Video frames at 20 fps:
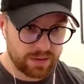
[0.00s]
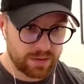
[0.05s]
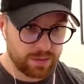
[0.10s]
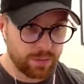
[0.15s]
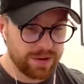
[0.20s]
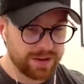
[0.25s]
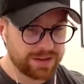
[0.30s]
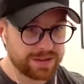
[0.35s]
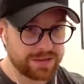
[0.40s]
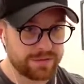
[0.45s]

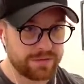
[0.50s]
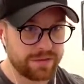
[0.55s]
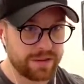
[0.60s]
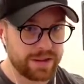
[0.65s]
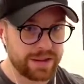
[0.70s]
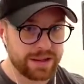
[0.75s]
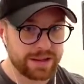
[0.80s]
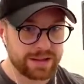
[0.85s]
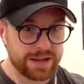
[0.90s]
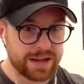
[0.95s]
Why does it
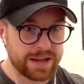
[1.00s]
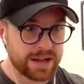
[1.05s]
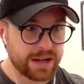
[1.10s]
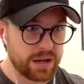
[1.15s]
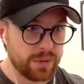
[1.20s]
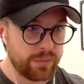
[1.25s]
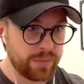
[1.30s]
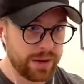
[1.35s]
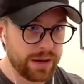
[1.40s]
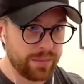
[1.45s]
feel like that
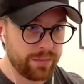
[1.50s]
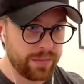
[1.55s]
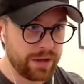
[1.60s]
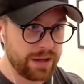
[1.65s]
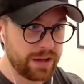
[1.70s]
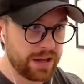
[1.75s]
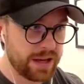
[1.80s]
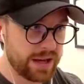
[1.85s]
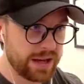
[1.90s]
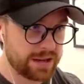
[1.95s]
gonna bite me in
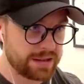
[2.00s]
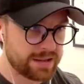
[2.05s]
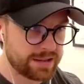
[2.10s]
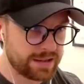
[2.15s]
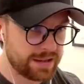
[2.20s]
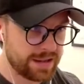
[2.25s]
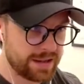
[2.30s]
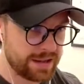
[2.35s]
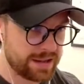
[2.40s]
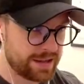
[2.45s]
the ass
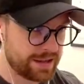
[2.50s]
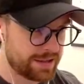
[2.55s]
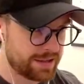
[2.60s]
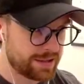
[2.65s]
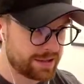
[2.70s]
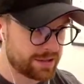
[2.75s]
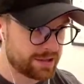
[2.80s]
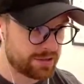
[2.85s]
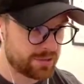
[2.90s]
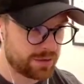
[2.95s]
that I didn't
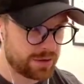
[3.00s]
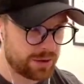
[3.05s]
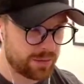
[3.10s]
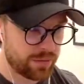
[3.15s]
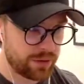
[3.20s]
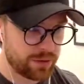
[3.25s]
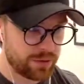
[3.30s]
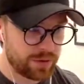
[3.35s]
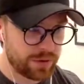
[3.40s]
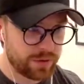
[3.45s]
destroy
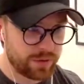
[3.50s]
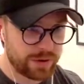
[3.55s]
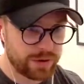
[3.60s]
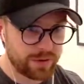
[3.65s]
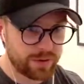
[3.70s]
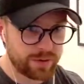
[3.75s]
Amrona right